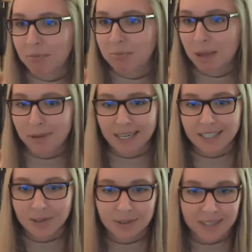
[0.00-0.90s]
Maybe I
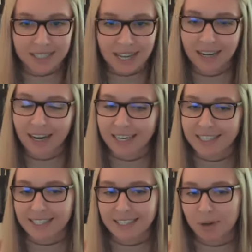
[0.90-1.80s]
need to attend an IT
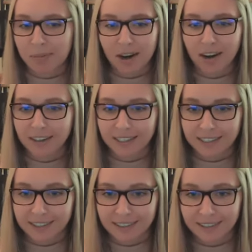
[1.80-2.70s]
webinar
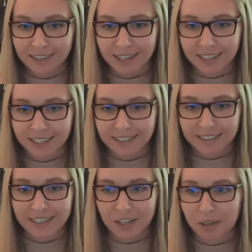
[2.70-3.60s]
and I
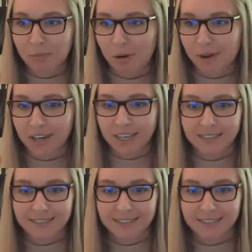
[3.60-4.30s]
can tell you more about it.